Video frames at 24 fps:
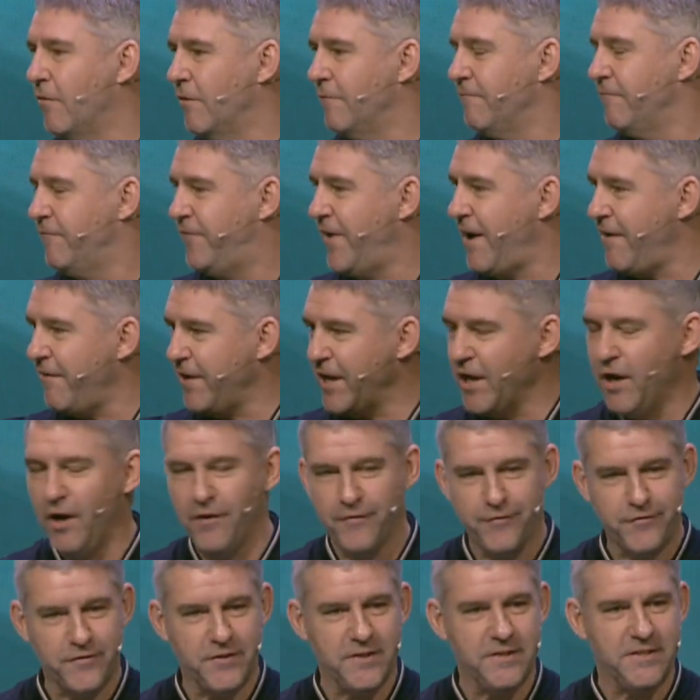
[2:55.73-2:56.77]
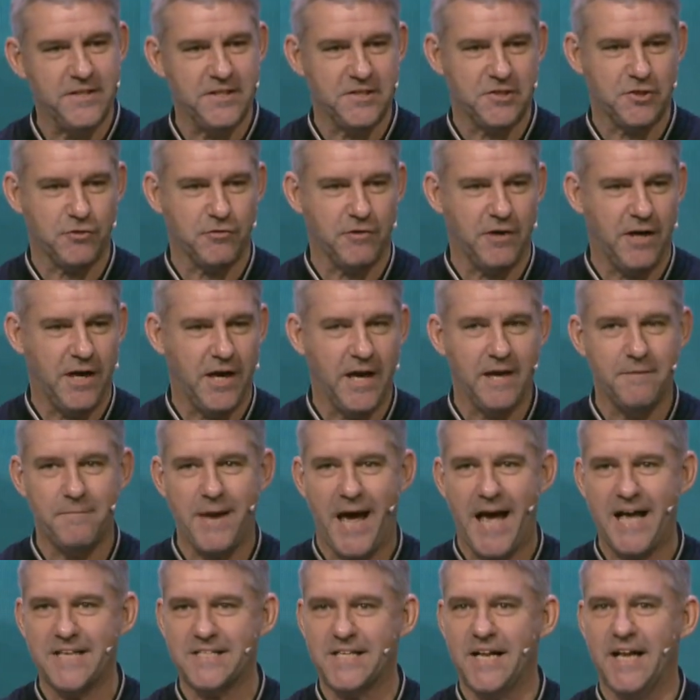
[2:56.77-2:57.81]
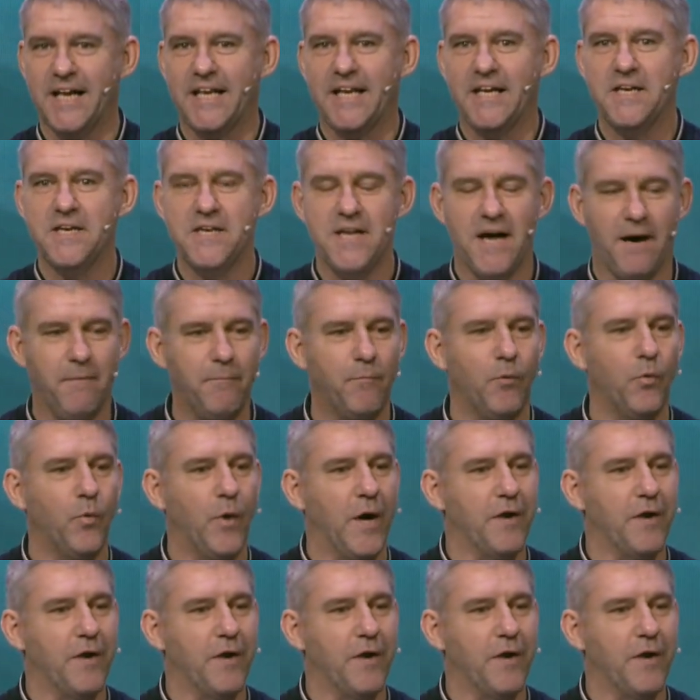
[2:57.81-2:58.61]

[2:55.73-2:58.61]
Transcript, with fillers: very often described as like a number